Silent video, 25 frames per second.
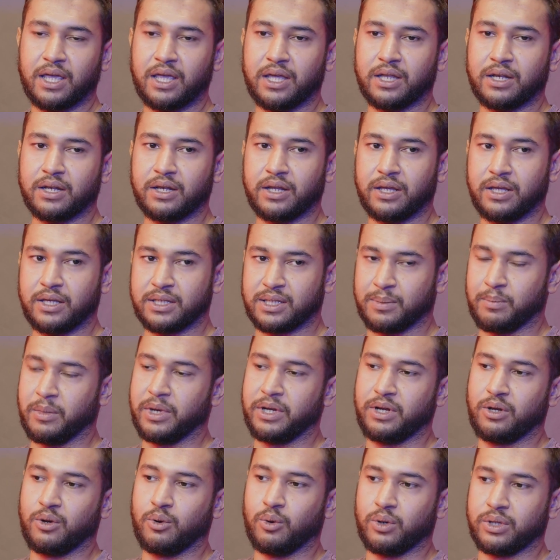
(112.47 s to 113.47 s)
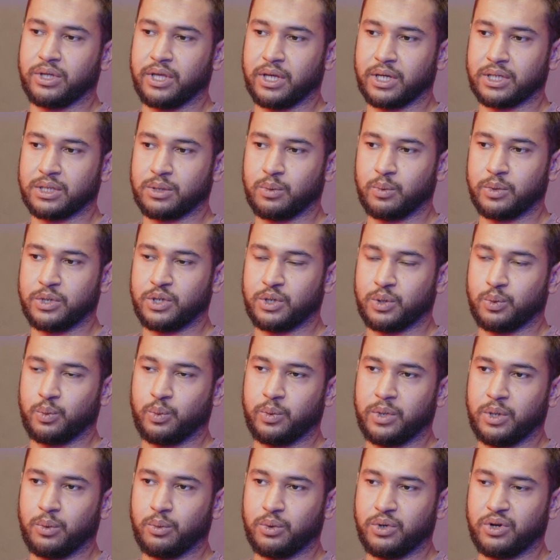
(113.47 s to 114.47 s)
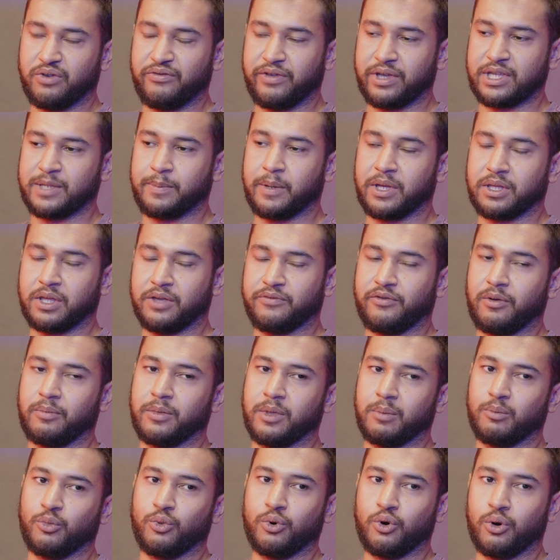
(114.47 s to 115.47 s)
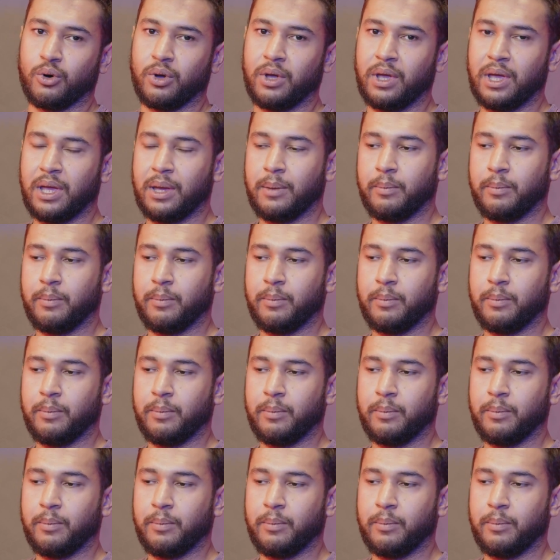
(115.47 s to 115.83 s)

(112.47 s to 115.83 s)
in its mid-cortex, which we would have expected from the more